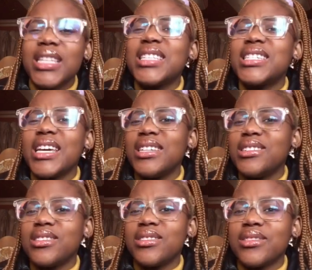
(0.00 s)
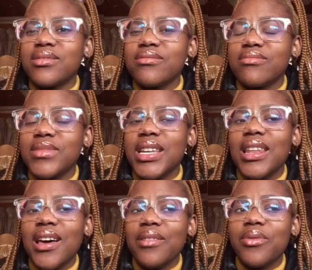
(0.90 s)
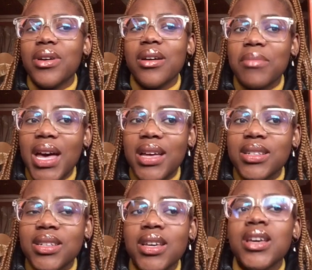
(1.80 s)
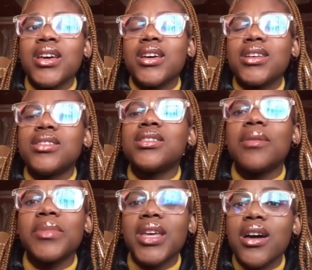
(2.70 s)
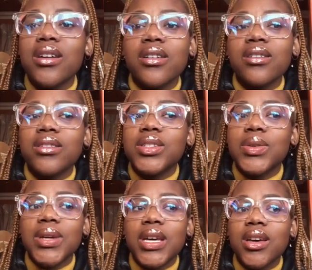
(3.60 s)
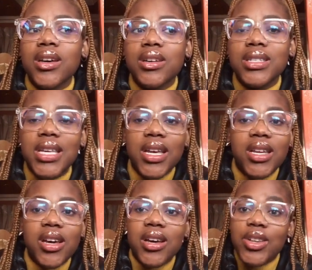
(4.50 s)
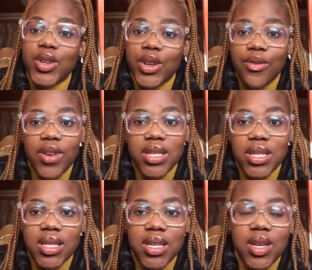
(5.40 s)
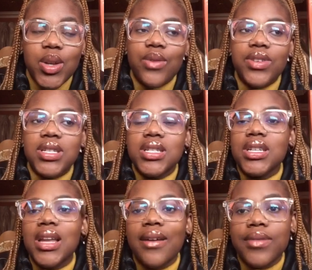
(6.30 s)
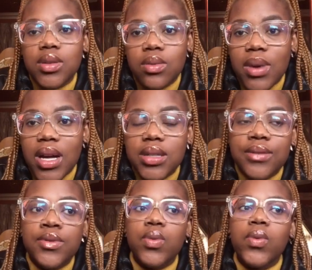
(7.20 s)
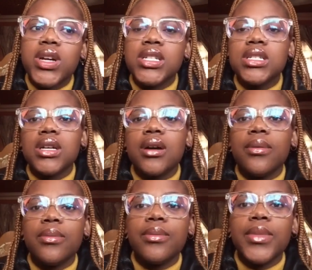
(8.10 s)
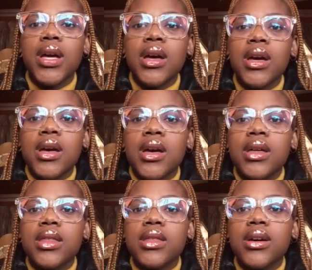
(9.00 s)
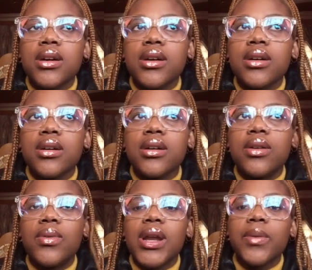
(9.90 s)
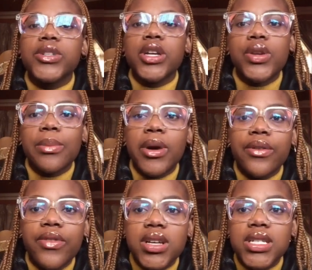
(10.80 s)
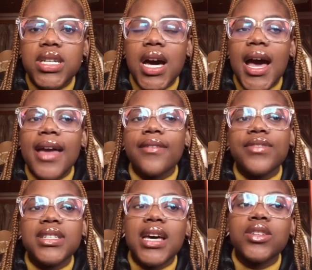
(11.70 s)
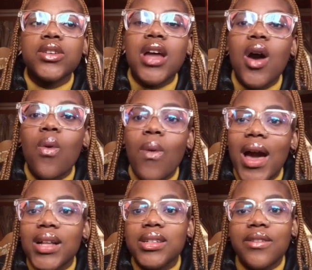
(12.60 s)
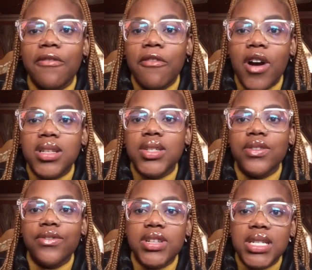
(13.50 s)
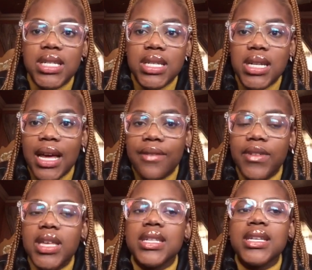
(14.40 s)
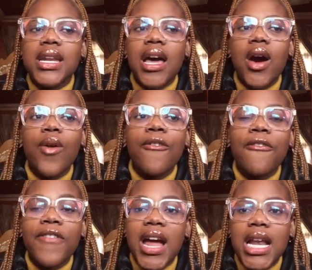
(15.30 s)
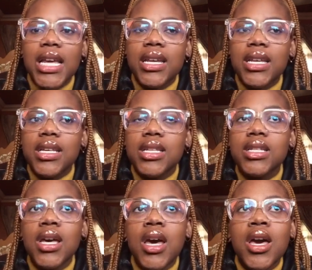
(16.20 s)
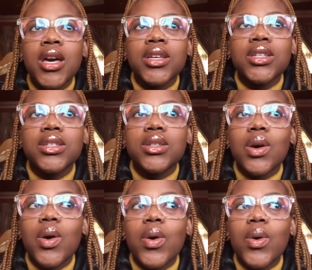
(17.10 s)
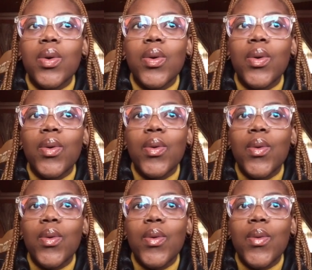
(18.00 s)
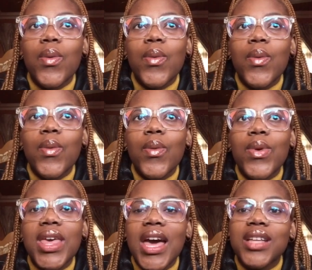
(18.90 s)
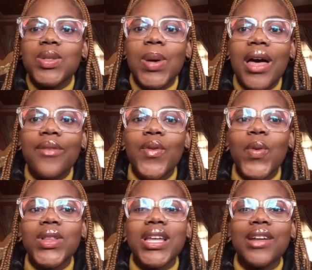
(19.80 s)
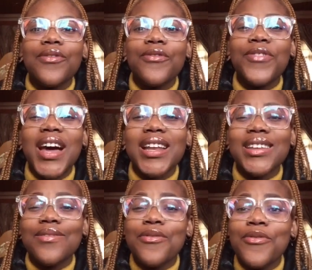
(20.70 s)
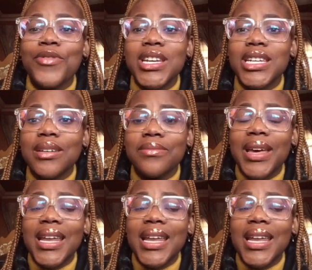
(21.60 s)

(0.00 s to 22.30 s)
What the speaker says: stage in life where I'm at, because I'm a young girl doing her second year in university. University life is wild. If you watched the What I Wish I Knew About First Year, I emphasize on how wild and fast university life is and how fun it is. So yeah, to have all that fun and freedom